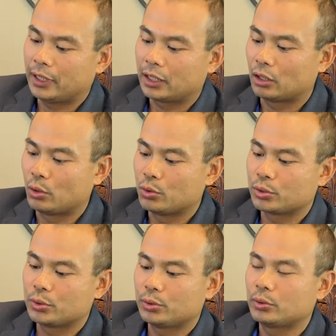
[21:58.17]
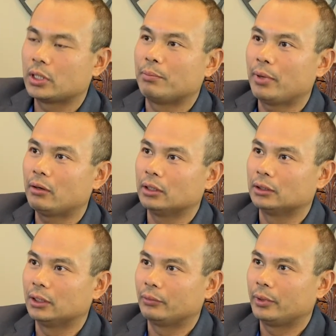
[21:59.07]
very close to the
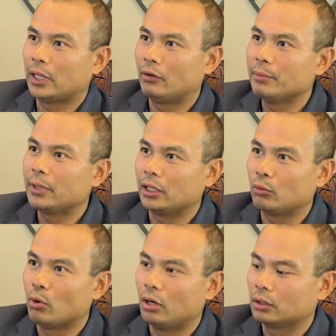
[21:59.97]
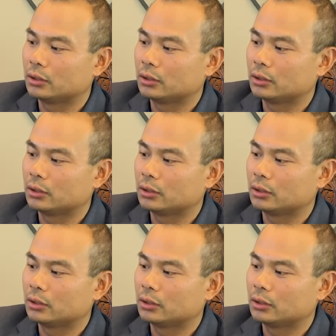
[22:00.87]
impeller, and we eliminate the wall.